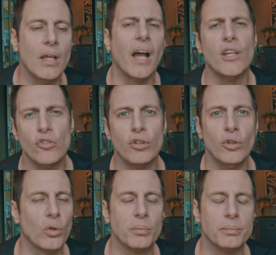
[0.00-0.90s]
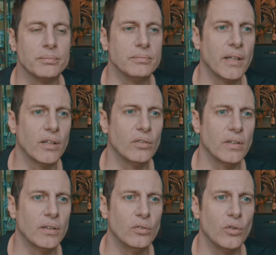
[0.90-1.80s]
I used to know it. I
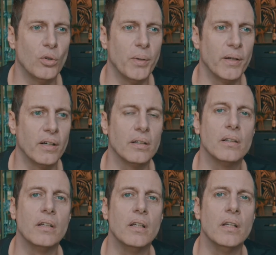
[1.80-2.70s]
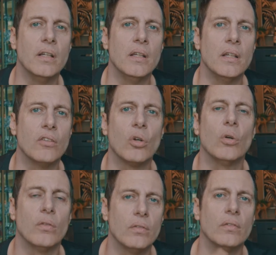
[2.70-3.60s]
don't, I don't know it by heart.
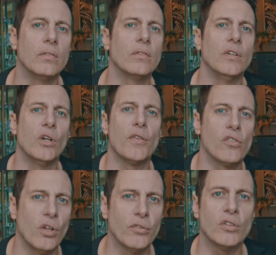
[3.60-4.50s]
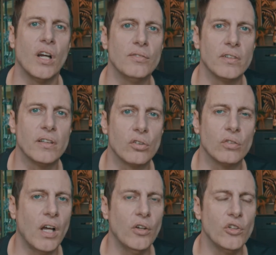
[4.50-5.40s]
So the earth is also traveling. So
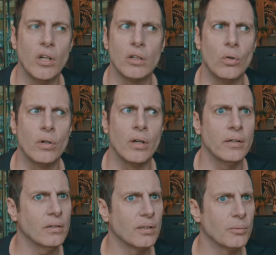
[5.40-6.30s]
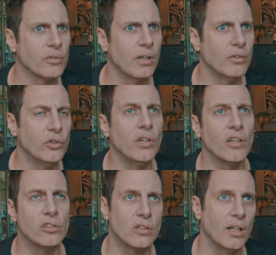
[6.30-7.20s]
now you're not going 100 kilometers an hour. You're
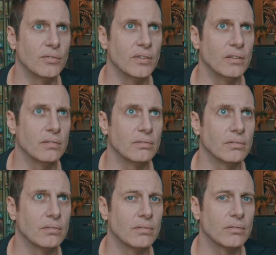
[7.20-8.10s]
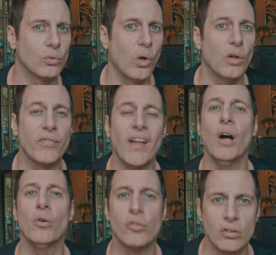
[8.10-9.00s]
actually traveling
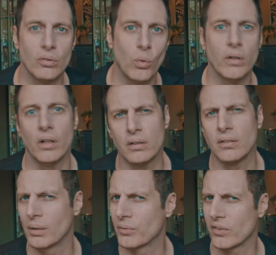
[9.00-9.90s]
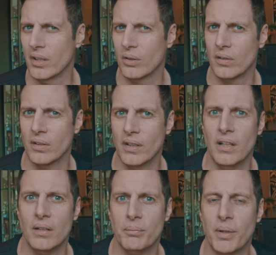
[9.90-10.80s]
12,100 kilometers an hour.
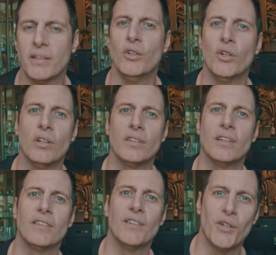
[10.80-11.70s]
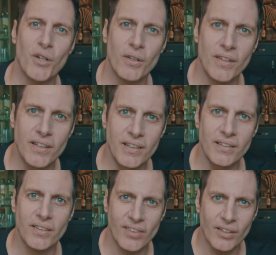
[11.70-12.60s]
But the, the, the,
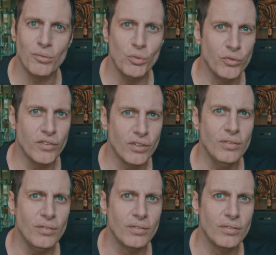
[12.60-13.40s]
the sun is moving too